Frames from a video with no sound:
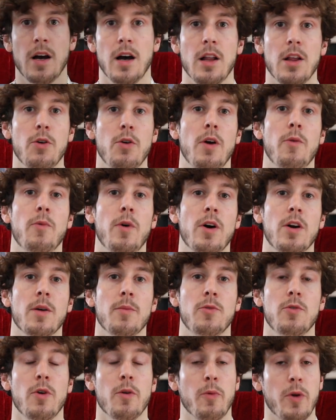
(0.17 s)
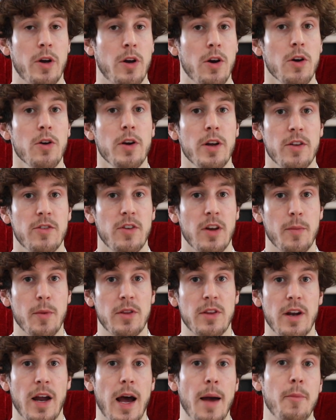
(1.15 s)
Hello and welcome to a recurring
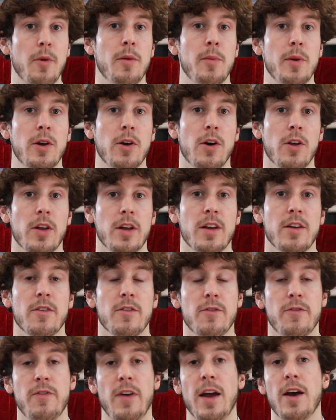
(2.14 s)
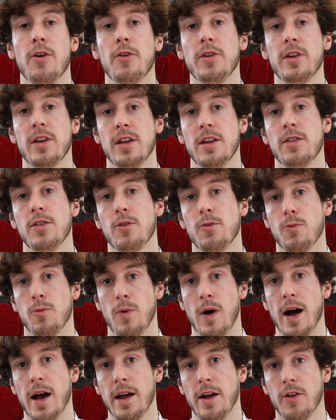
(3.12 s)
segment that I'm going to be calling Found in the
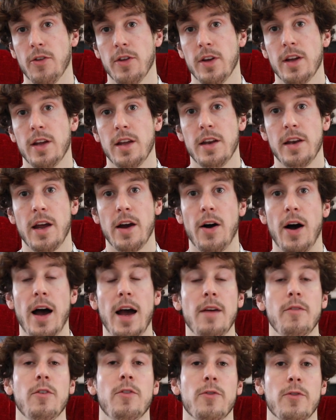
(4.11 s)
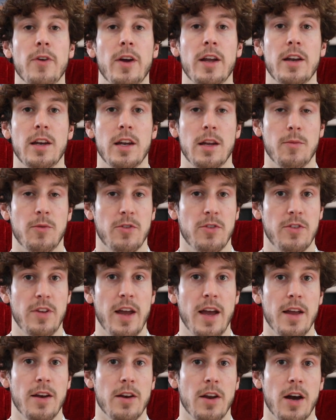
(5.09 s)
Wild. Now, I have a friend named
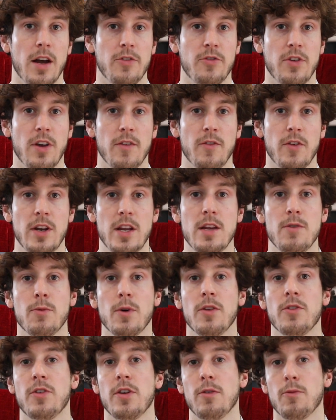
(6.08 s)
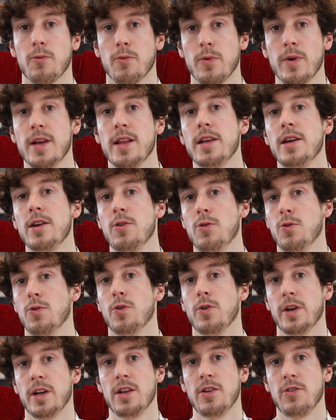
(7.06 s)
Stan Nachev and he runs a really
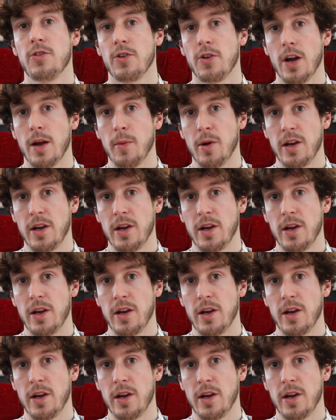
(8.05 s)
cool Instagram